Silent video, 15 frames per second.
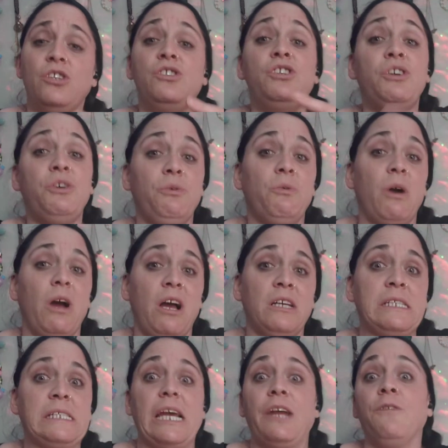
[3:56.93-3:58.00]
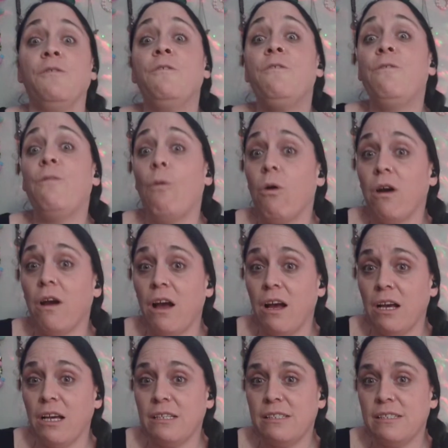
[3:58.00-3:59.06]
to us and for
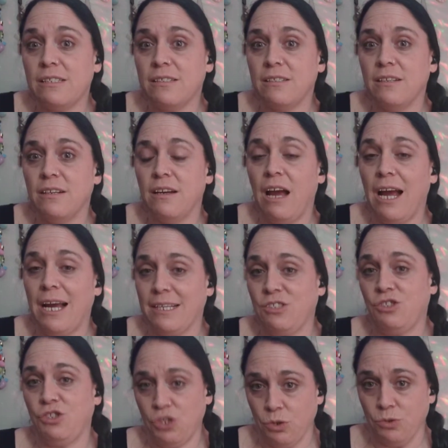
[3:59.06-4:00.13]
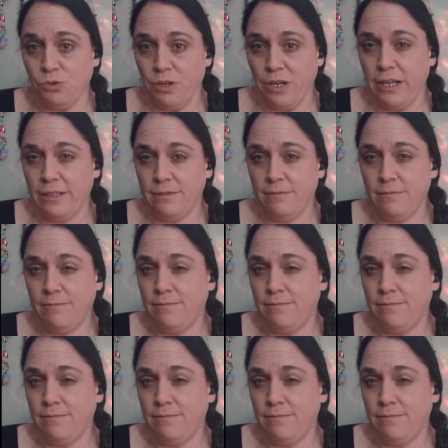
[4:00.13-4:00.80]
us as children?